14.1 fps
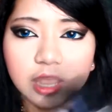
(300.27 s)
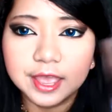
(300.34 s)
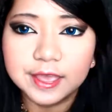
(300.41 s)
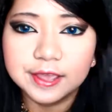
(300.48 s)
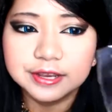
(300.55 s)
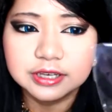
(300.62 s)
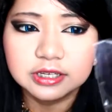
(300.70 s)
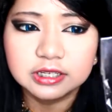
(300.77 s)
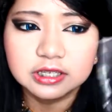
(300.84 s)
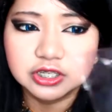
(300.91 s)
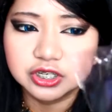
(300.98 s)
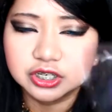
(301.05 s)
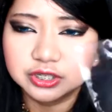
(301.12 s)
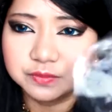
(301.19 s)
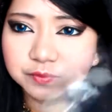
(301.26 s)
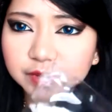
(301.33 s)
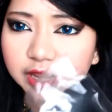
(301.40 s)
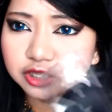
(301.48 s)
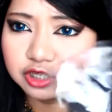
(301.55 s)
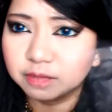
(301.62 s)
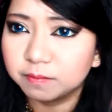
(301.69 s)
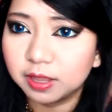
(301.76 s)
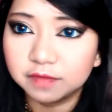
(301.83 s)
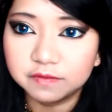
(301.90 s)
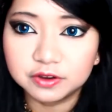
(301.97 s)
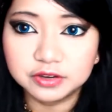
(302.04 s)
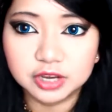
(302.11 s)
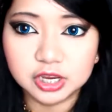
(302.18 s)
and it's just nice to apply
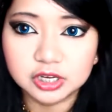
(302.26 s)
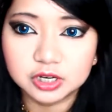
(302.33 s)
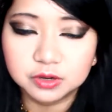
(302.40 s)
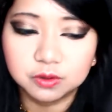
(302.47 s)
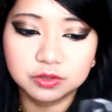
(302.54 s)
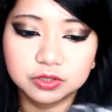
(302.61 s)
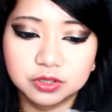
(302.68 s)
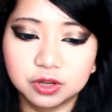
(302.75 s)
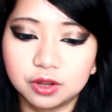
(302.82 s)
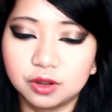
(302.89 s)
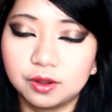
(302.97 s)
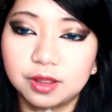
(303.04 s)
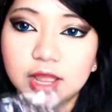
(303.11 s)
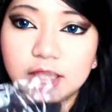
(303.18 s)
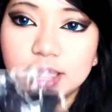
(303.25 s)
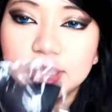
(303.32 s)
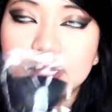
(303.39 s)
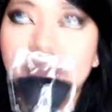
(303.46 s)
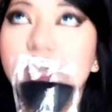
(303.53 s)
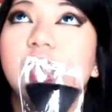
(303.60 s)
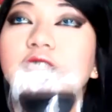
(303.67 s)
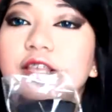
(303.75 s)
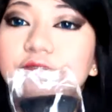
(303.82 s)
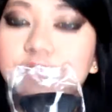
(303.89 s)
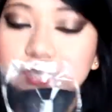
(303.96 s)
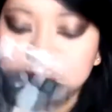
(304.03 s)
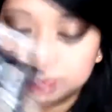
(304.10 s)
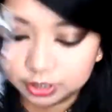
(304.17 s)
foundation also I love this